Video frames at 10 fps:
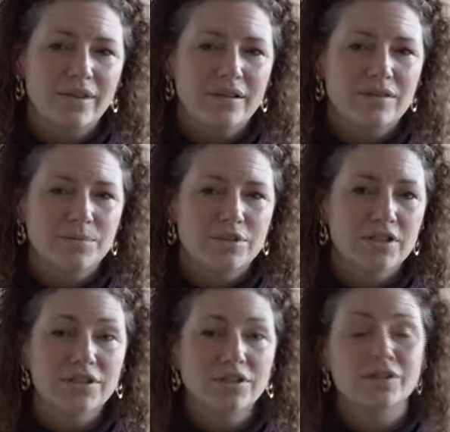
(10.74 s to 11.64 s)
that's
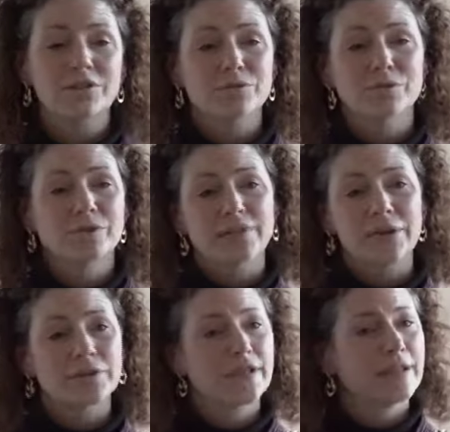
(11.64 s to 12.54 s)
particularly true of
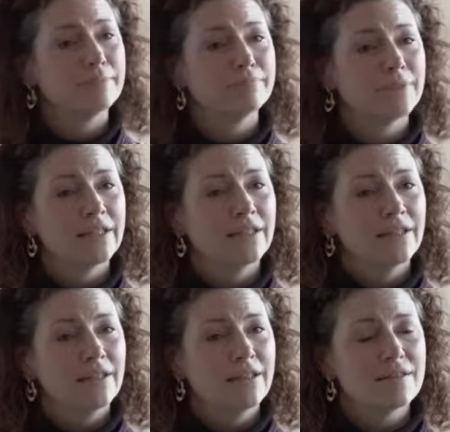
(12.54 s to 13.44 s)
our time.
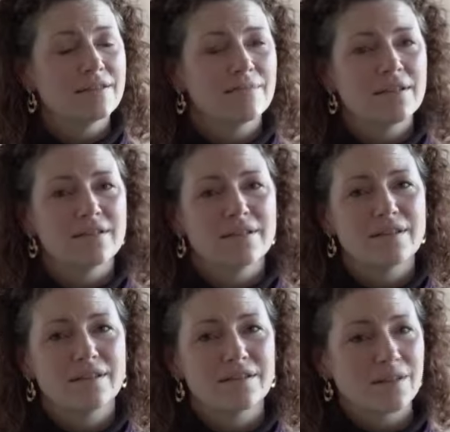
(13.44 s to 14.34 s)
In some sense, I
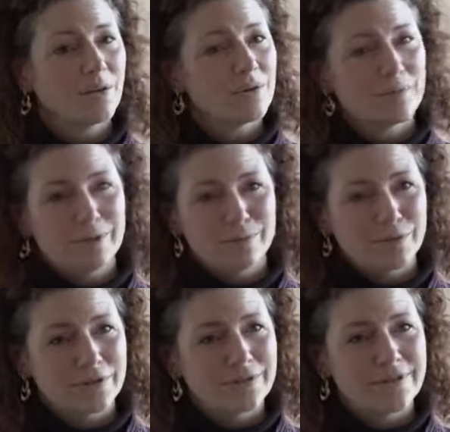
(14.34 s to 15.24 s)
think it's always been
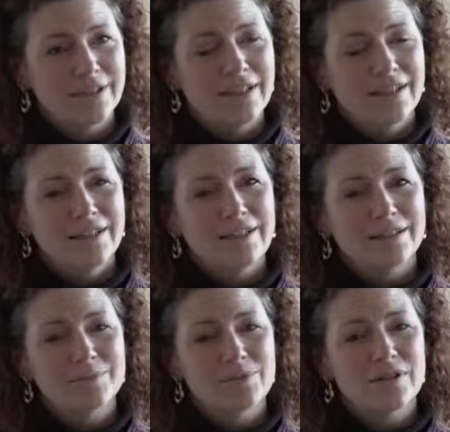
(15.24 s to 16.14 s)
important.
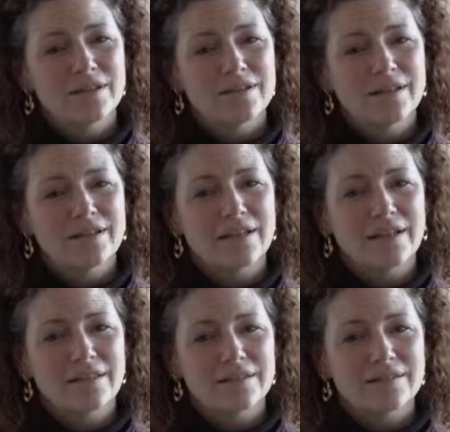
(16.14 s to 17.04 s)
Um, to the extent that
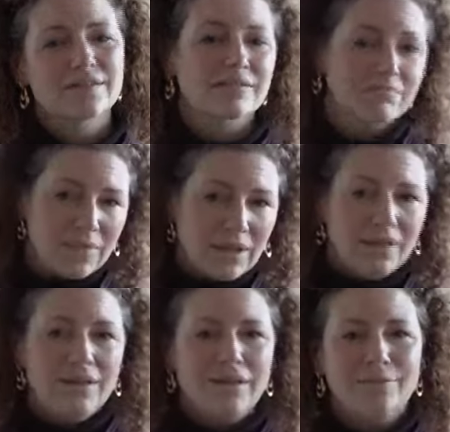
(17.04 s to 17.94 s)
ethics,
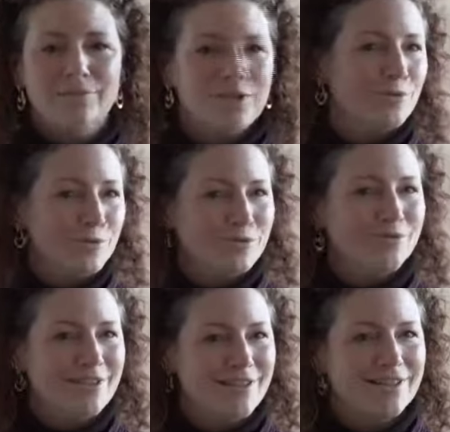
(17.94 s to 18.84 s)
um, as we were
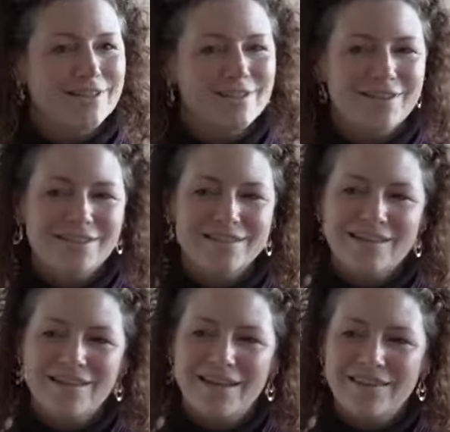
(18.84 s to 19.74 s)
discussing, to the
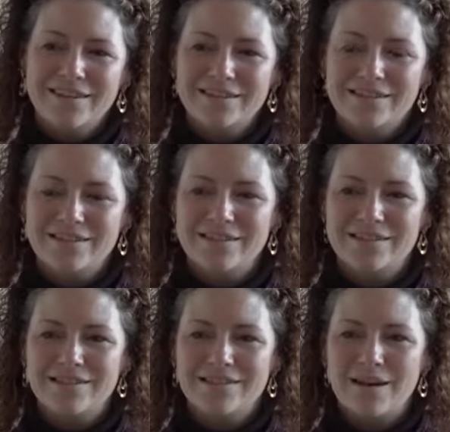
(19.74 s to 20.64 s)
extent that ethics
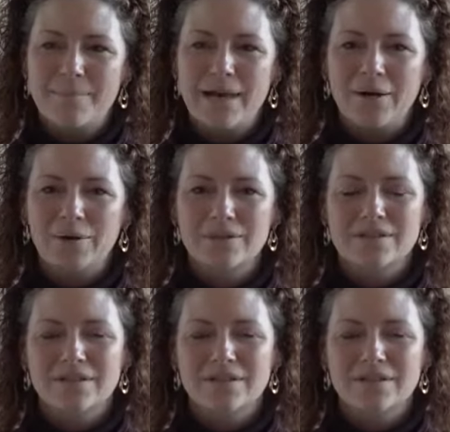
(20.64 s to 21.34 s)
is about